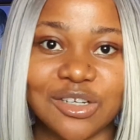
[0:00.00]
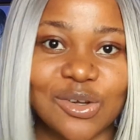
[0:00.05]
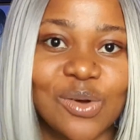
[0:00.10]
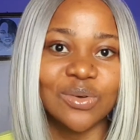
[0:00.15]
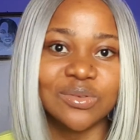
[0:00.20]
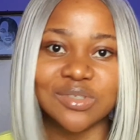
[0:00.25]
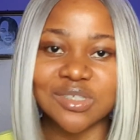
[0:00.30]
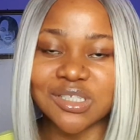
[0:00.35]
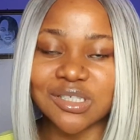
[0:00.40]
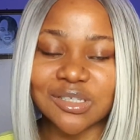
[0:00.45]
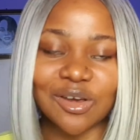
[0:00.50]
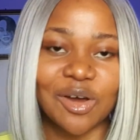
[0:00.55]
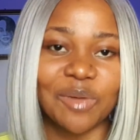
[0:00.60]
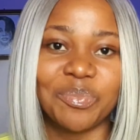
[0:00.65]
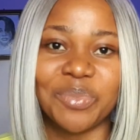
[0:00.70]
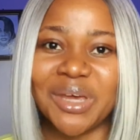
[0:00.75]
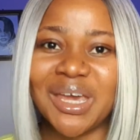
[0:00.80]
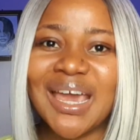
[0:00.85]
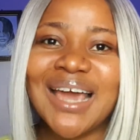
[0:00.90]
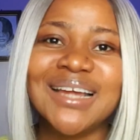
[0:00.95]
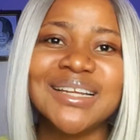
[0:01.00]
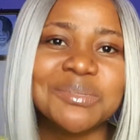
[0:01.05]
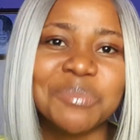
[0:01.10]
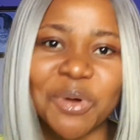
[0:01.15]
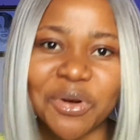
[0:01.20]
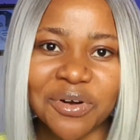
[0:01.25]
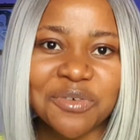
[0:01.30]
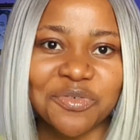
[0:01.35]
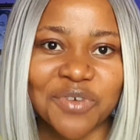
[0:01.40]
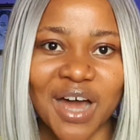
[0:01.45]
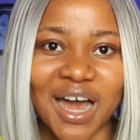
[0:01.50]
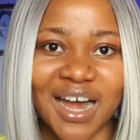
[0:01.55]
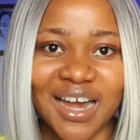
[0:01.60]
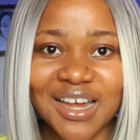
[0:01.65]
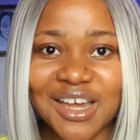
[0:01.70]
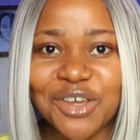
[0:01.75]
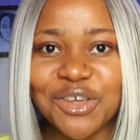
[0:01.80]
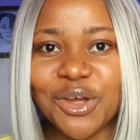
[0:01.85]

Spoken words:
Don't copy, and moreover,